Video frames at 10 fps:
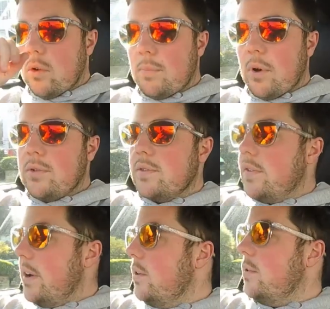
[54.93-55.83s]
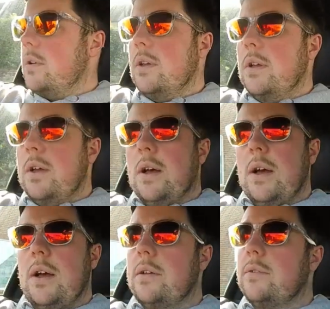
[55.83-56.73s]
or are prone to fail.
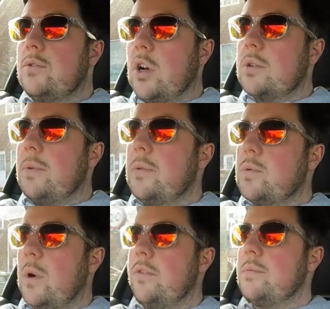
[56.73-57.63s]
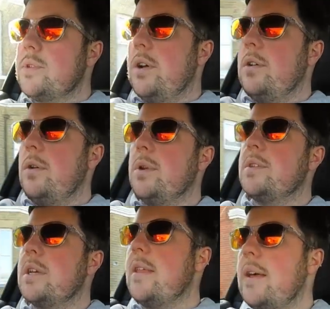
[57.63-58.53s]
Charge pipe was one of them, so I wanted
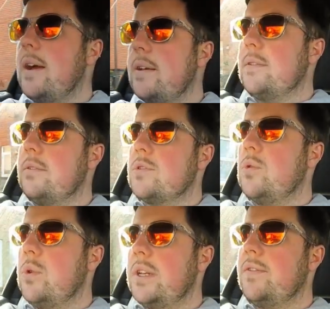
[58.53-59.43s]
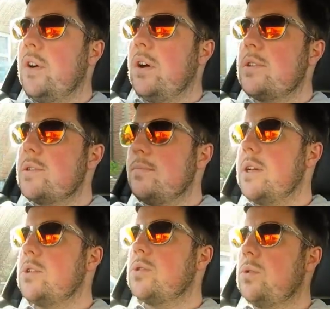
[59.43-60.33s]
to get that sorted first to
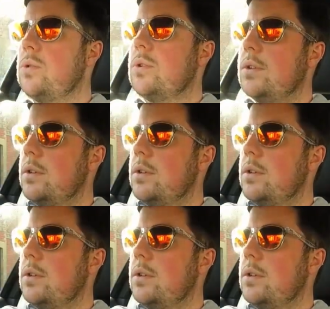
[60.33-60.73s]
make sure